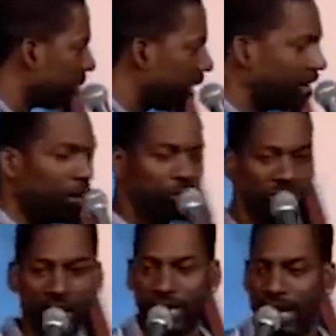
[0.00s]
Ain't no
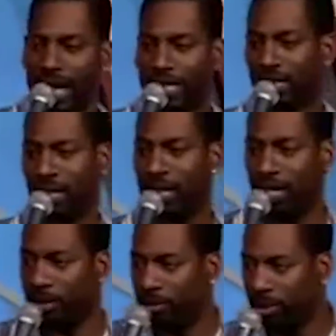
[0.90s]
dick night at the
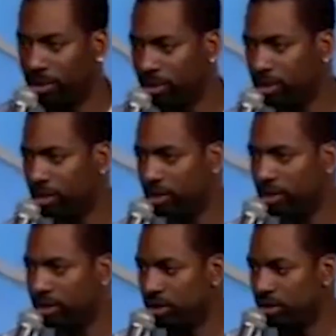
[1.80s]
club.
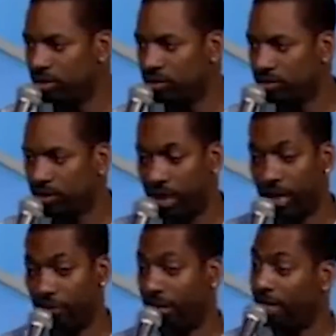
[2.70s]
And
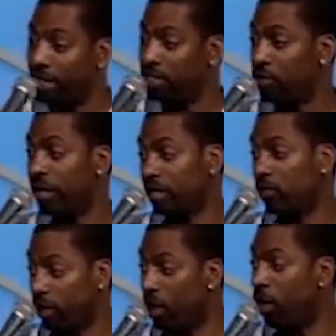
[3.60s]
if it is, you at the
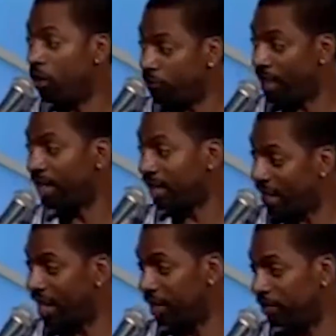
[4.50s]
wrong fucking
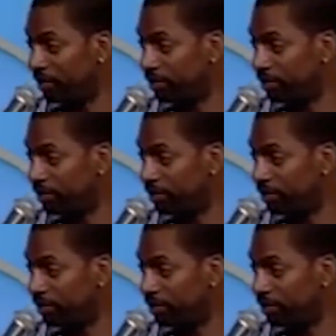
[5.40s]
club.